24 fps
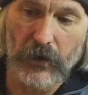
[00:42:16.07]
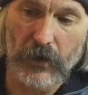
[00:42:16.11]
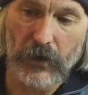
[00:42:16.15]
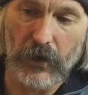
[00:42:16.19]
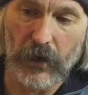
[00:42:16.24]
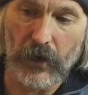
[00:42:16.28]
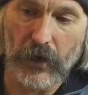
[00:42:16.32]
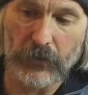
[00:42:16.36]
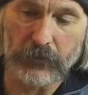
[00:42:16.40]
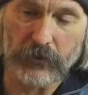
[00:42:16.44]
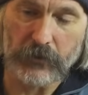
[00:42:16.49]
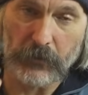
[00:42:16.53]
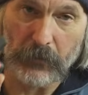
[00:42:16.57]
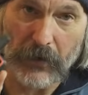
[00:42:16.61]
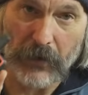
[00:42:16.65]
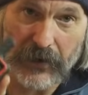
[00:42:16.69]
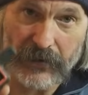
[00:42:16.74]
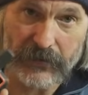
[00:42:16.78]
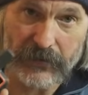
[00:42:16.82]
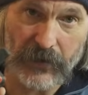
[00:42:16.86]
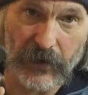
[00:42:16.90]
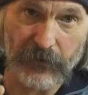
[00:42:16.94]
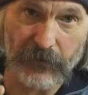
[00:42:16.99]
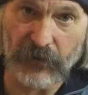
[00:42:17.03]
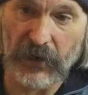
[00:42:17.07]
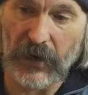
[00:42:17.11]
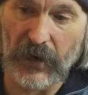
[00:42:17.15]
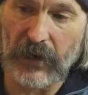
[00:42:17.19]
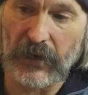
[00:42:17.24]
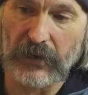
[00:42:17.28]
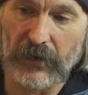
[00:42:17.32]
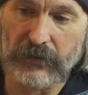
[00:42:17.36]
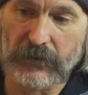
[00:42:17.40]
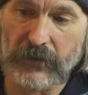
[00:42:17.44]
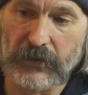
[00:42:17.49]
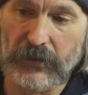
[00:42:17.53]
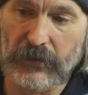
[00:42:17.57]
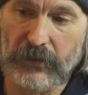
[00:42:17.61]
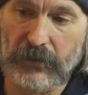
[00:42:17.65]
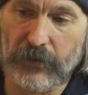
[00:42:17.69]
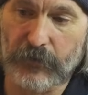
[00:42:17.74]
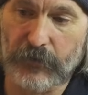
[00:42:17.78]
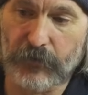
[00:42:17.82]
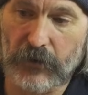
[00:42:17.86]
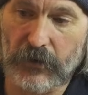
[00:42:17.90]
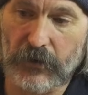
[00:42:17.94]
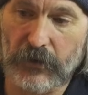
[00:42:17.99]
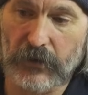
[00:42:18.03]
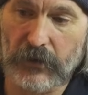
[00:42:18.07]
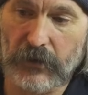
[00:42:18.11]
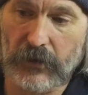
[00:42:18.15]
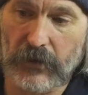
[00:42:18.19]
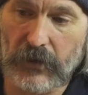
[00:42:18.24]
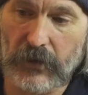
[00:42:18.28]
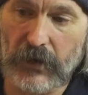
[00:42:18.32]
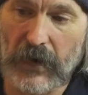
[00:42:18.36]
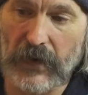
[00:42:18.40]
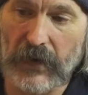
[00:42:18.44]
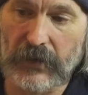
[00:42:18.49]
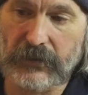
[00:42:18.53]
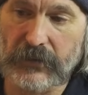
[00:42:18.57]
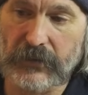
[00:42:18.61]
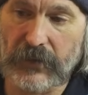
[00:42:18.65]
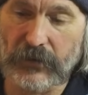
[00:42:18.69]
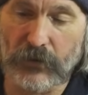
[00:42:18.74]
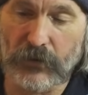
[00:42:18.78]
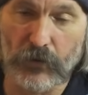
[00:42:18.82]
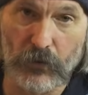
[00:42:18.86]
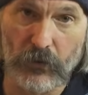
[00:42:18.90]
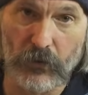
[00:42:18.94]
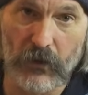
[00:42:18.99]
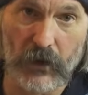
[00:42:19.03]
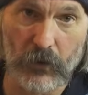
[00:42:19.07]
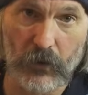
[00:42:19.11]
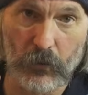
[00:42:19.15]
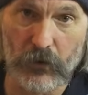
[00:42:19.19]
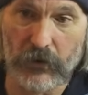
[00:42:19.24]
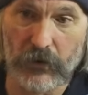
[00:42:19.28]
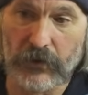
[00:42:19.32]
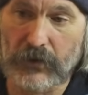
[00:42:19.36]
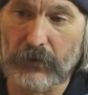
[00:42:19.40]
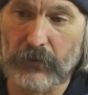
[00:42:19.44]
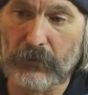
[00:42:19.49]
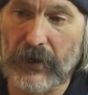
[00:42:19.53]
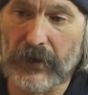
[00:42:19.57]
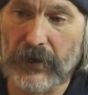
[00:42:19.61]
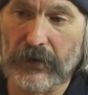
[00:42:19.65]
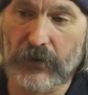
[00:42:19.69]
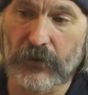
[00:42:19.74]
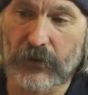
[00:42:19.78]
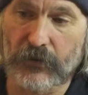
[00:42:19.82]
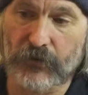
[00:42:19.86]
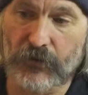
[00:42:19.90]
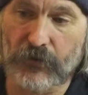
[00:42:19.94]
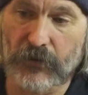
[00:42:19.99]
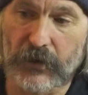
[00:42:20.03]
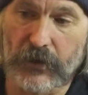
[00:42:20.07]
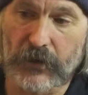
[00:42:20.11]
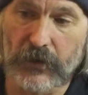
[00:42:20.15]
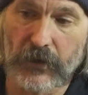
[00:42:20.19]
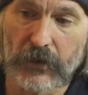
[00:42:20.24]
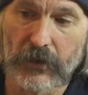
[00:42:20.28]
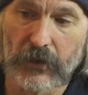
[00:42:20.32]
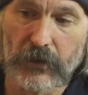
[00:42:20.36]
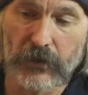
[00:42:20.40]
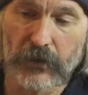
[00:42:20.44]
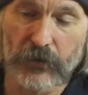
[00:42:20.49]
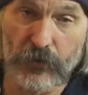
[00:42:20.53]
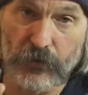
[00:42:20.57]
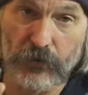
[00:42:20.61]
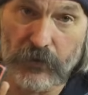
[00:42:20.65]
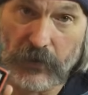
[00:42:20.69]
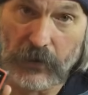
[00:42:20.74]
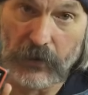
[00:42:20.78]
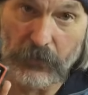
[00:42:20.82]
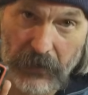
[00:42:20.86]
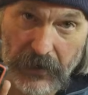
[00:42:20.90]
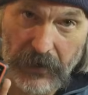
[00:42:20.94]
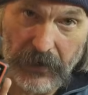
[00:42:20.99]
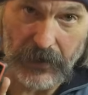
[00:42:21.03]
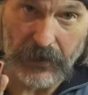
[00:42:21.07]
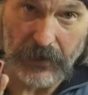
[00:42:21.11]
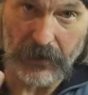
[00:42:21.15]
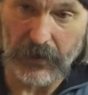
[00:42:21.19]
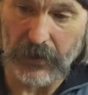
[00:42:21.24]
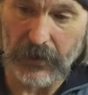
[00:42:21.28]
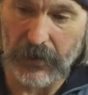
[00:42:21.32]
some SF guys and different guys that do a lot of work in the backcountry using the Mini.